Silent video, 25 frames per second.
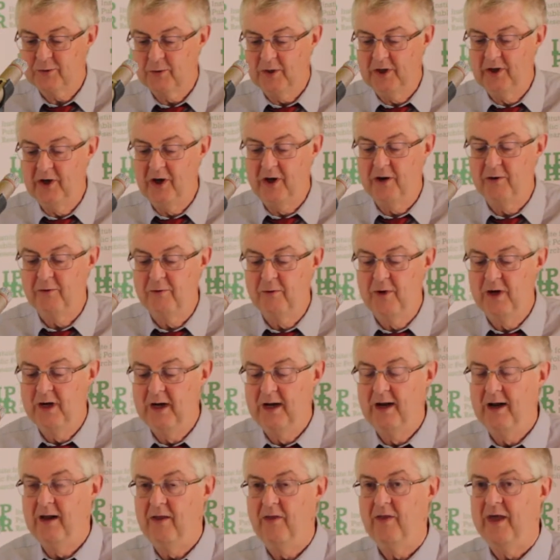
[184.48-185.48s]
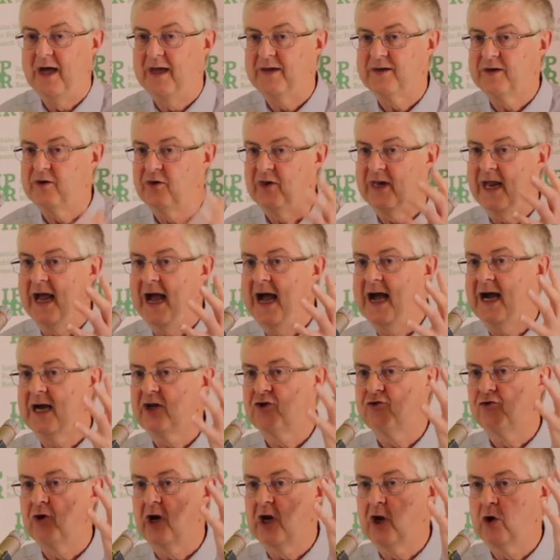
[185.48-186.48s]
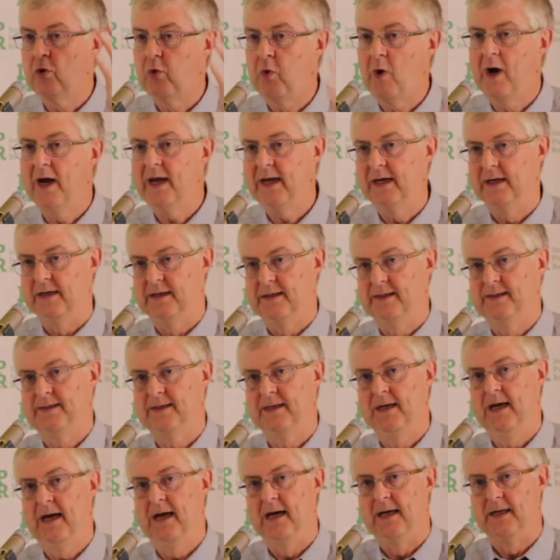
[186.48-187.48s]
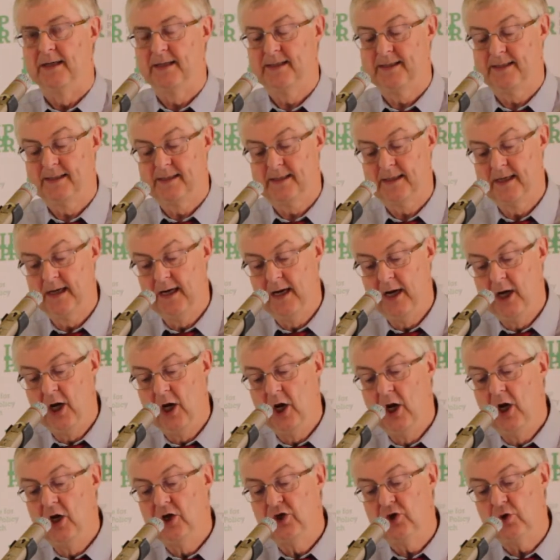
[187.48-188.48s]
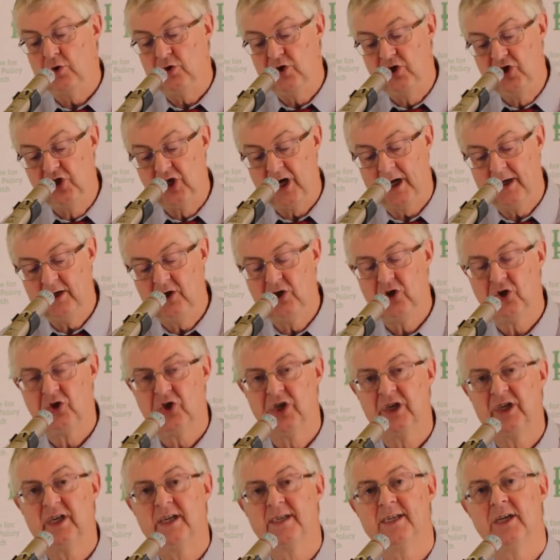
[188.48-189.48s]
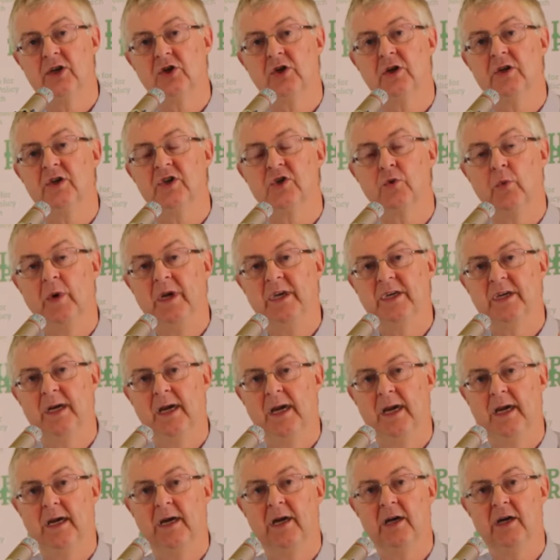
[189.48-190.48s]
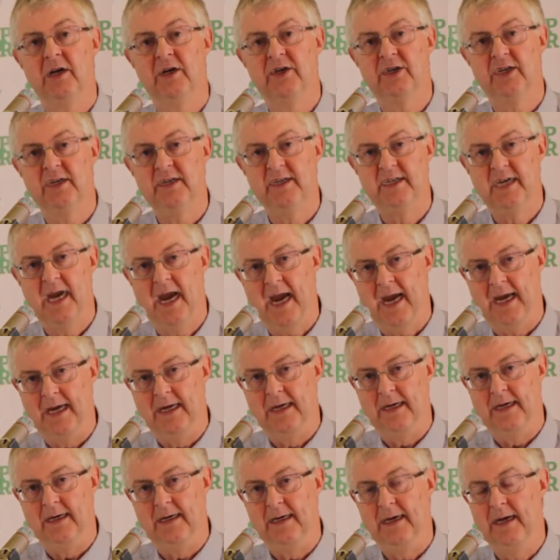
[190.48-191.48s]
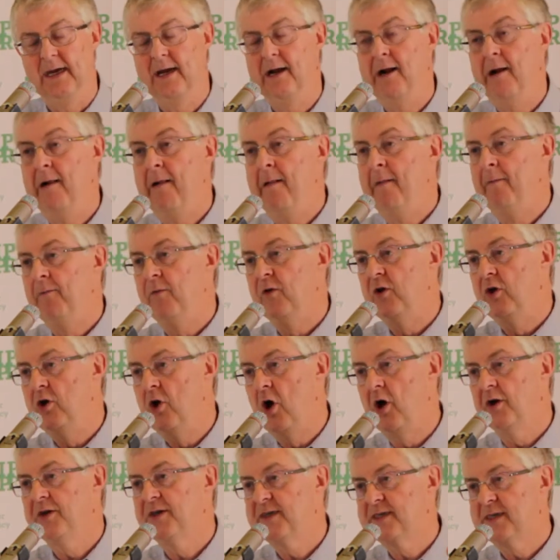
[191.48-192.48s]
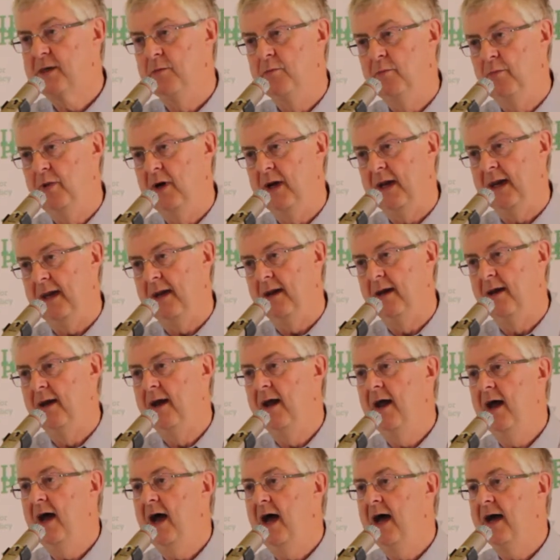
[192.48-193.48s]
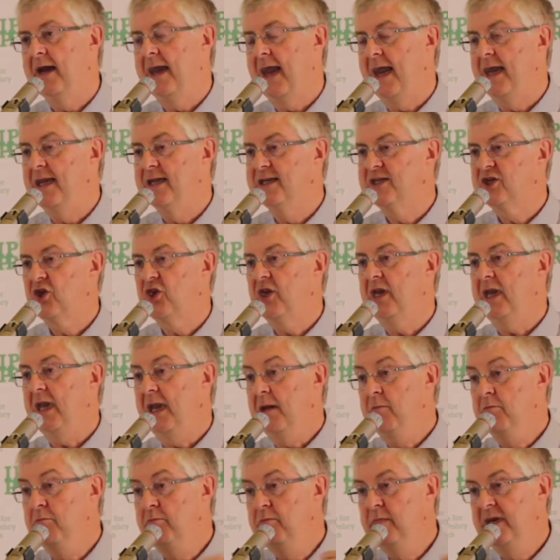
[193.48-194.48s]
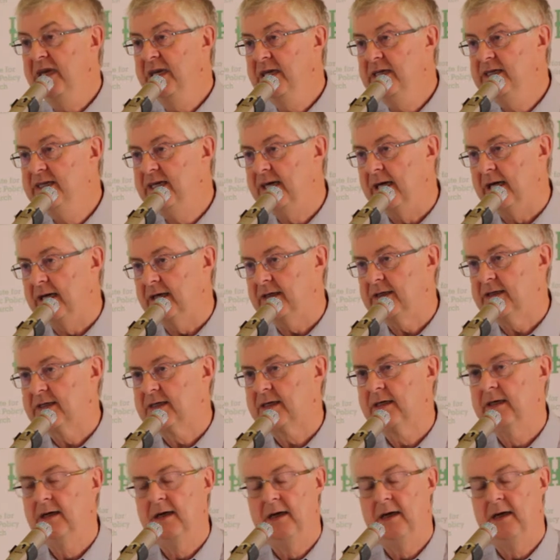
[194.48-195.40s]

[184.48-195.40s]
will know that the Act requires us to judge the decisions we take today, not simply against the immediate